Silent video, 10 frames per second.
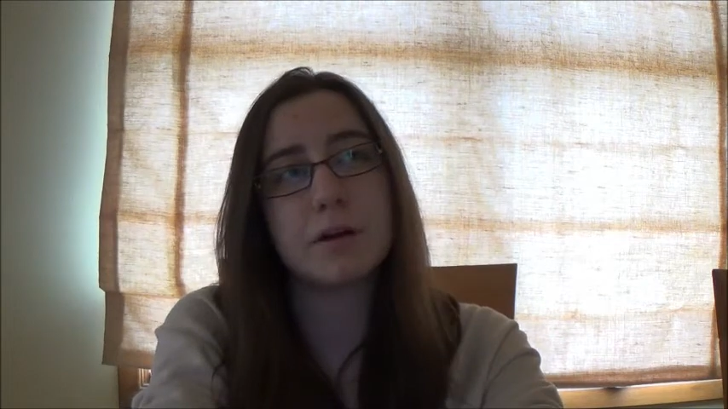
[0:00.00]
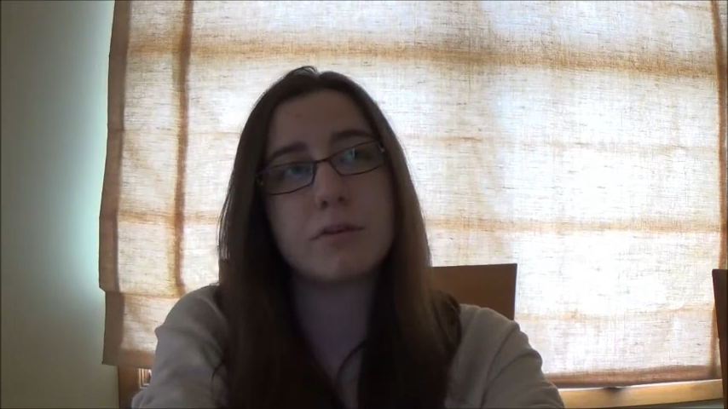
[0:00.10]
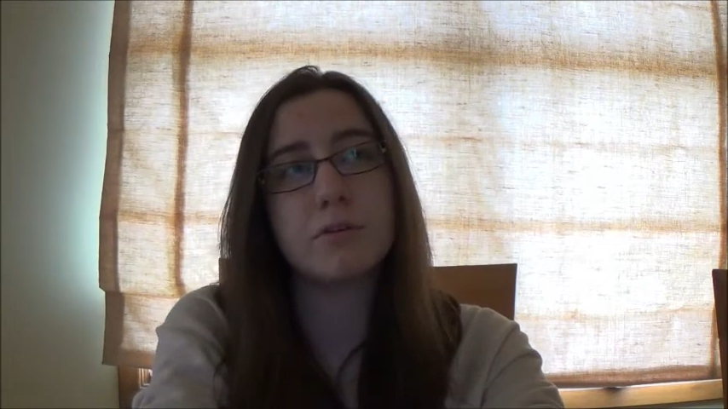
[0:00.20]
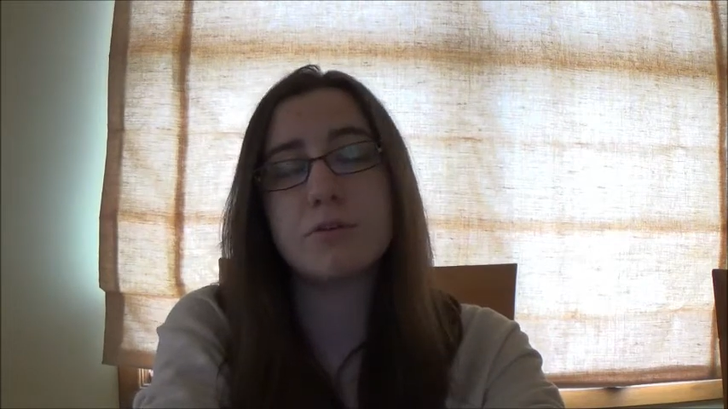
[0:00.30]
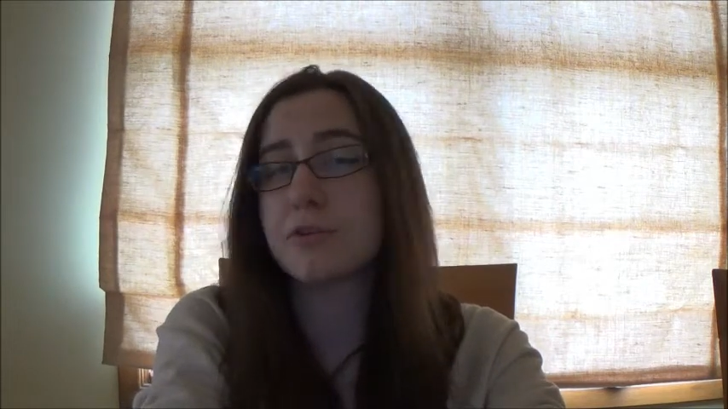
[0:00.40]

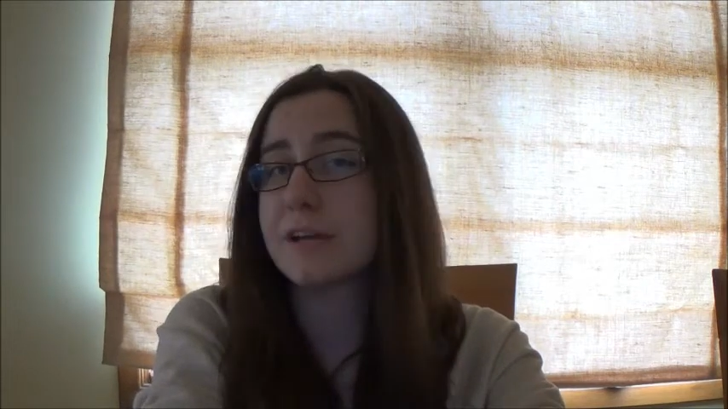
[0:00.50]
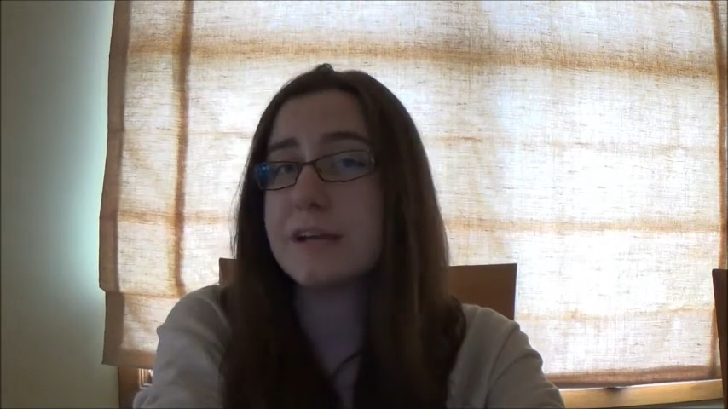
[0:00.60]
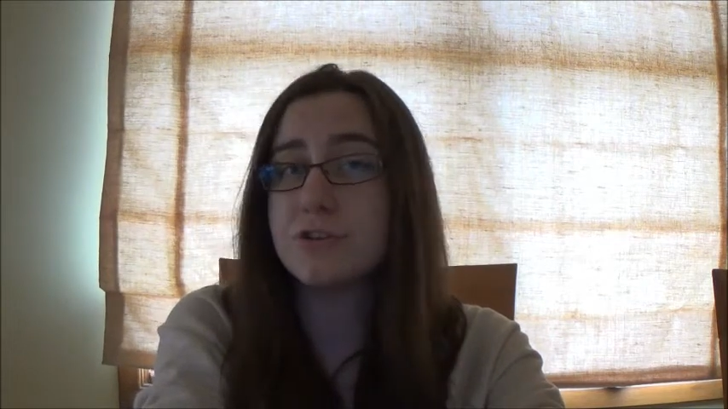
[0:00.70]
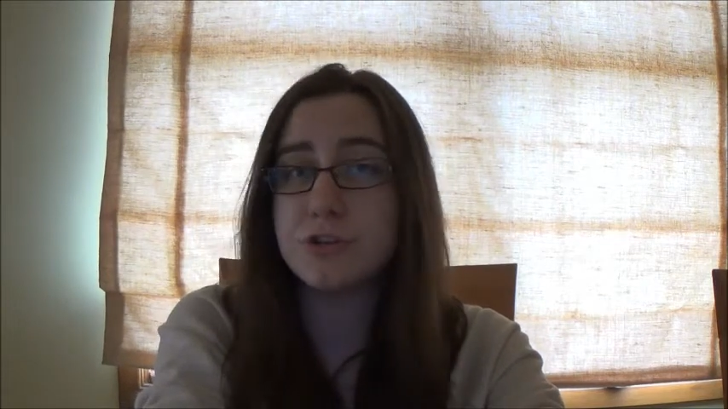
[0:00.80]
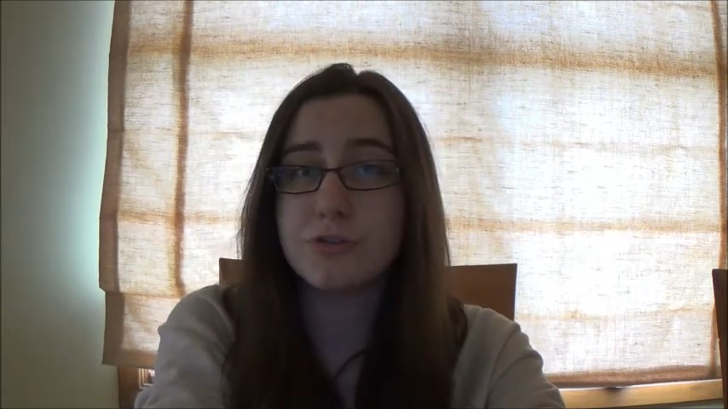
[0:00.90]
Martin Luther
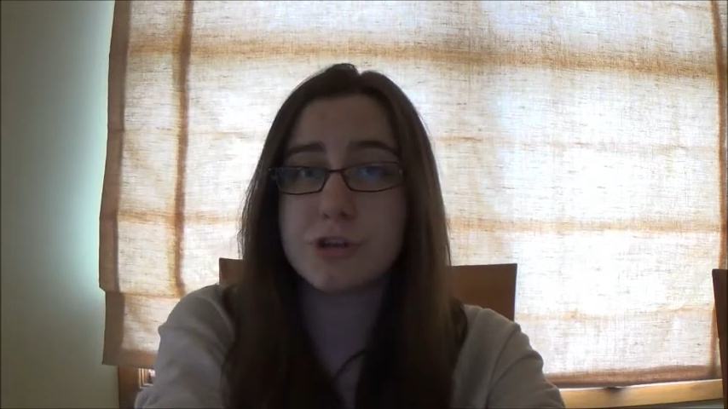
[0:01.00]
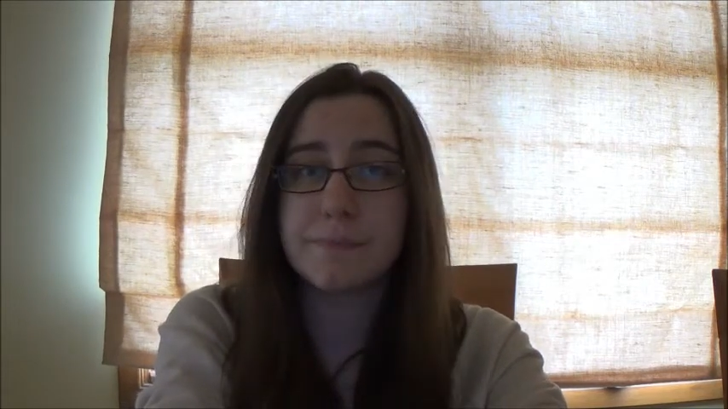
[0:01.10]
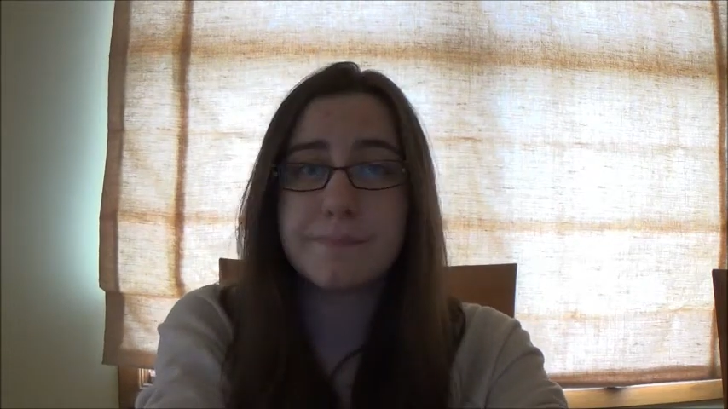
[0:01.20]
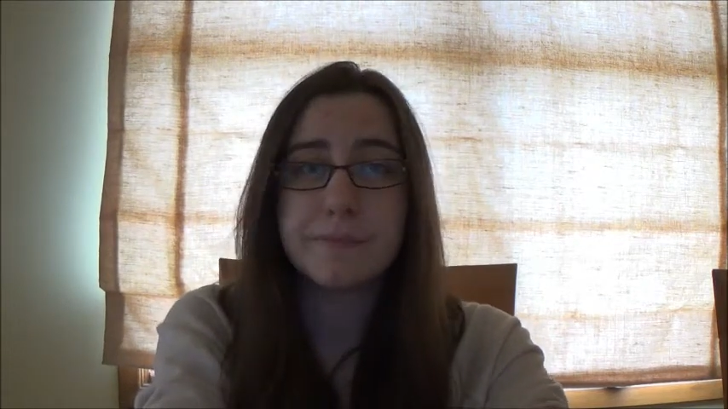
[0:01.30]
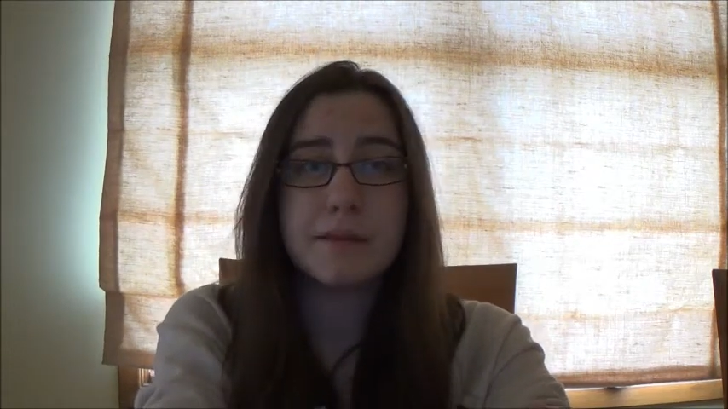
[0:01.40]
King
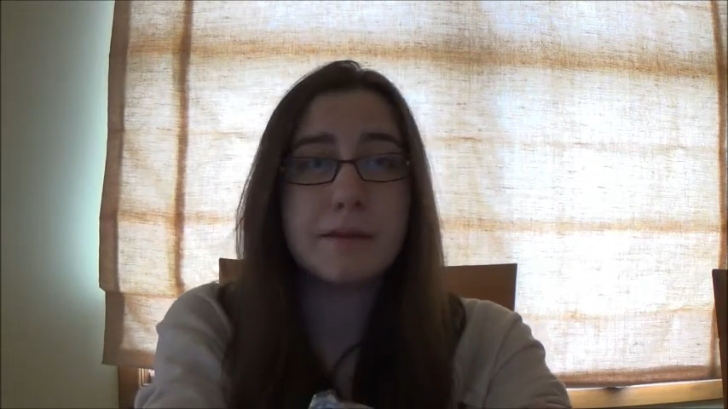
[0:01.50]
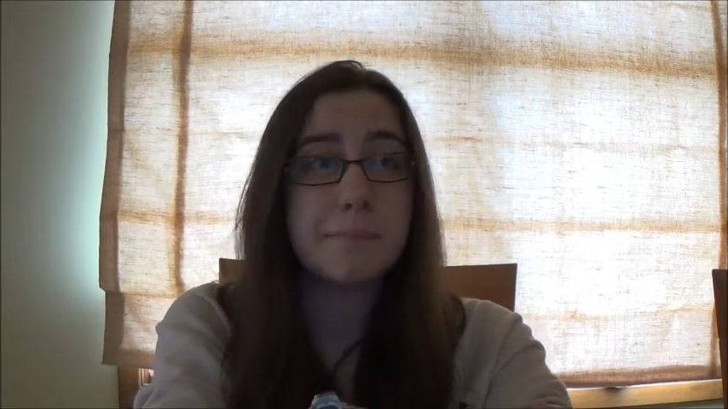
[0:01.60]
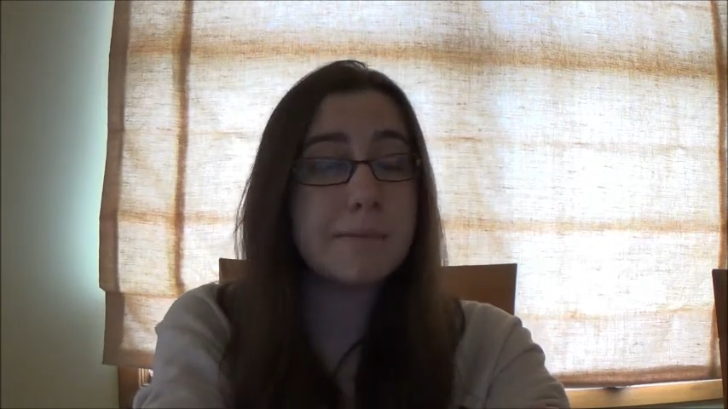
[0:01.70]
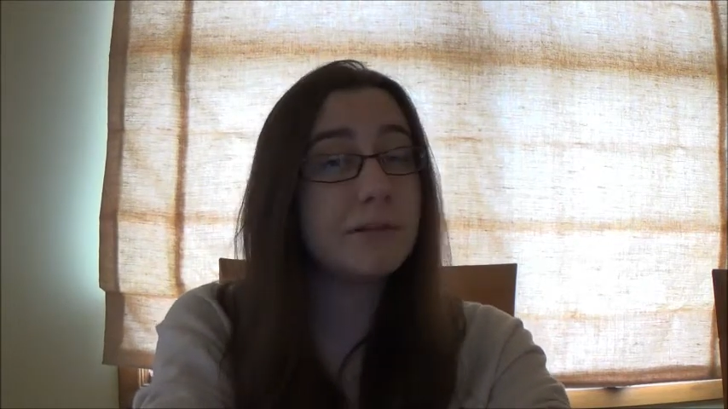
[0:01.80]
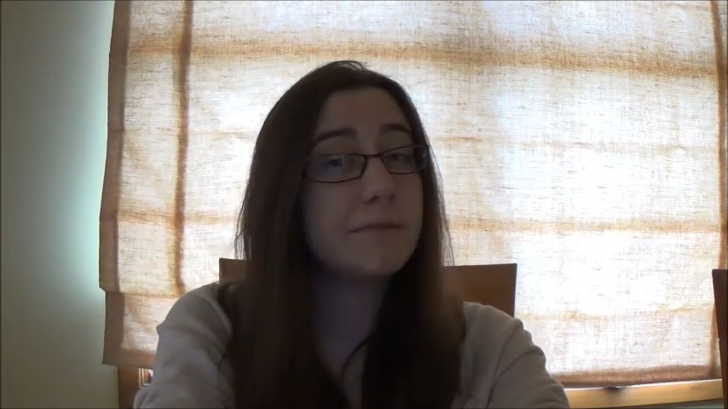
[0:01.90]
Jr.,
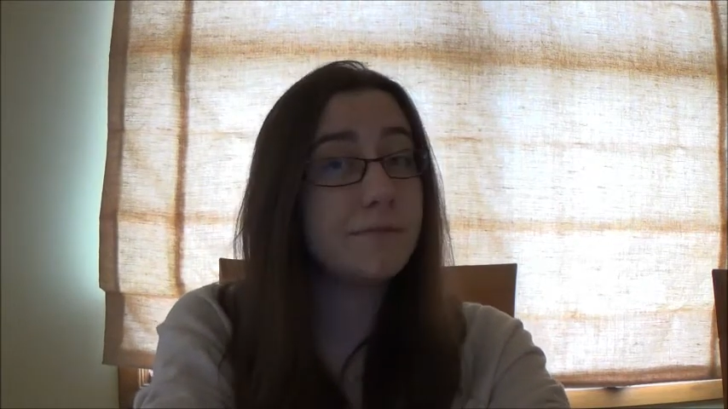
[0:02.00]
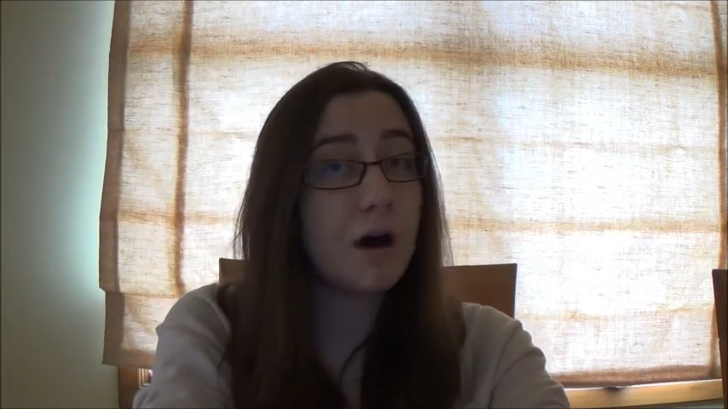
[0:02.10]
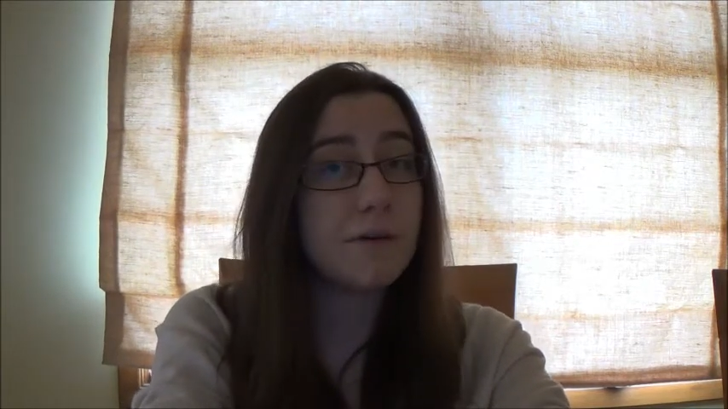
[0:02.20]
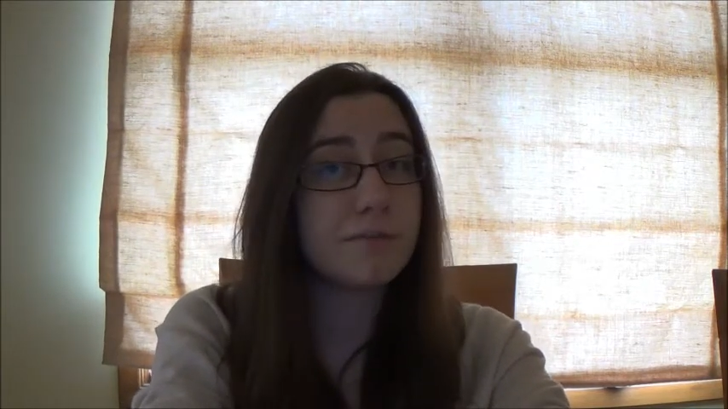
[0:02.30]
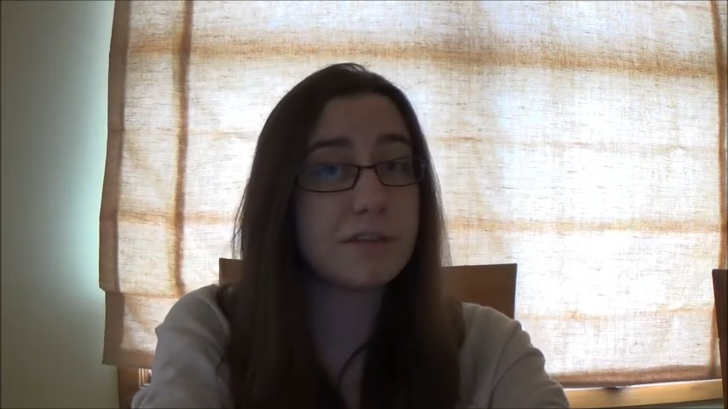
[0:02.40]
people have
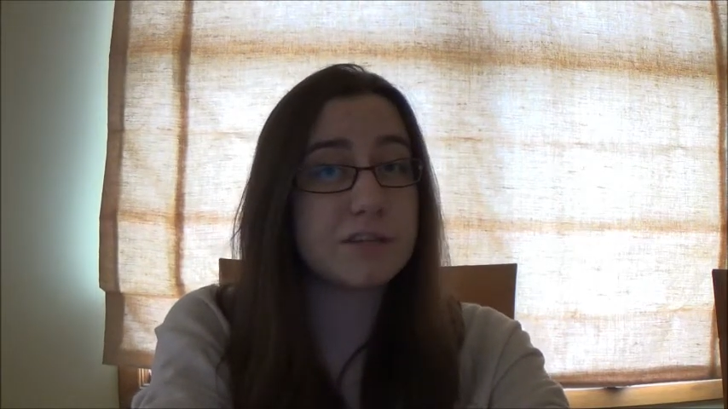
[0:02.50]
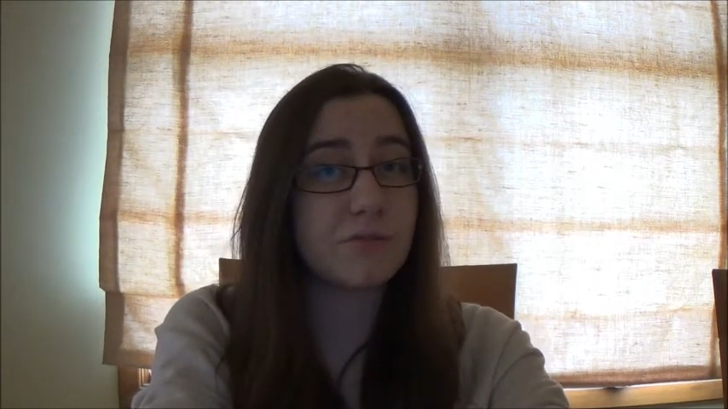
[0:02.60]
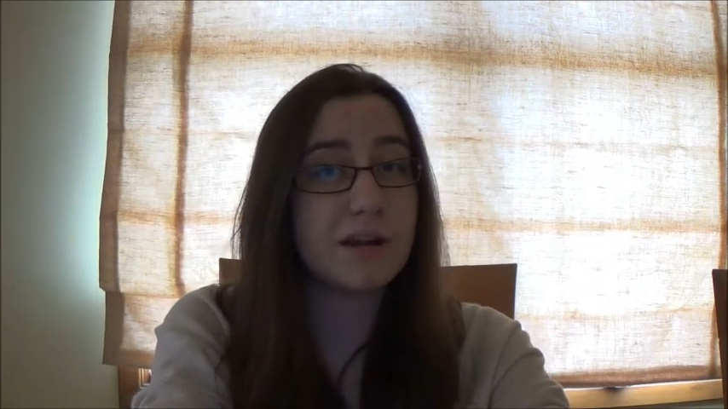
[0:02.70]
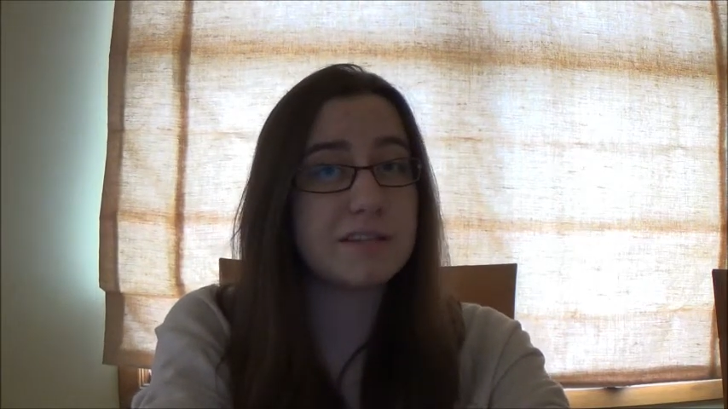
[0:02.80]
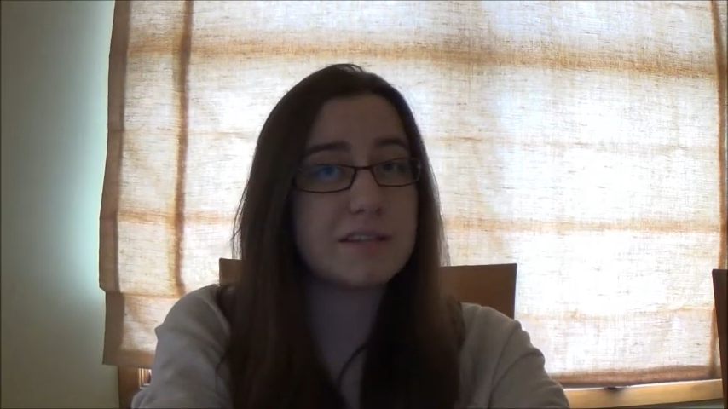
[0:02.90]
fought for
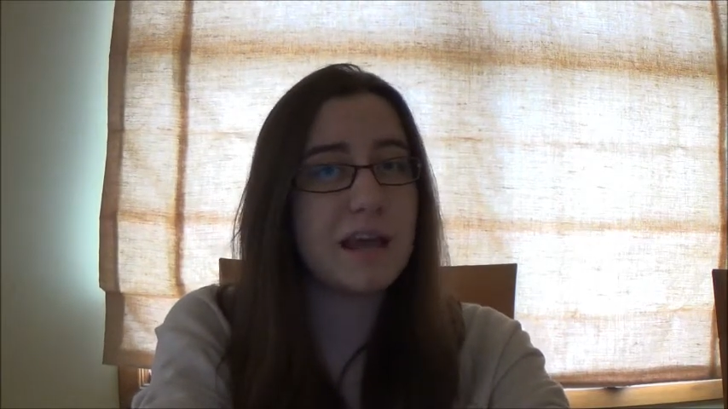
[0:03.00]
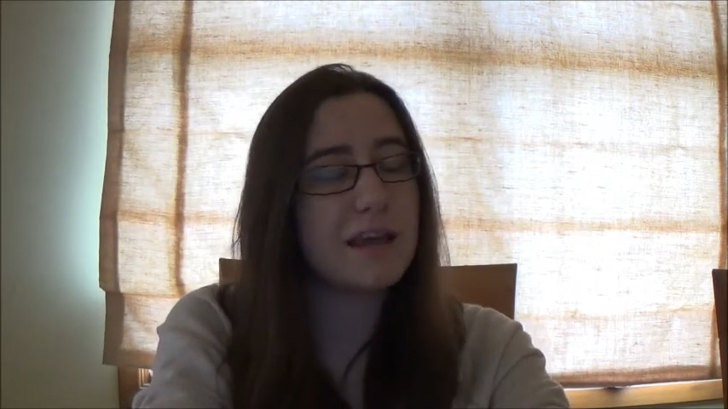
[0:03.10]
these rights,